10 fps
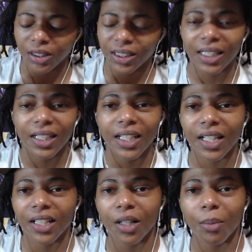Sydney
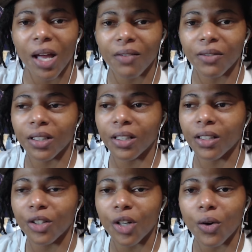ended up having,
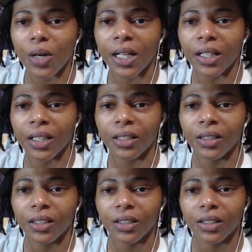you know, a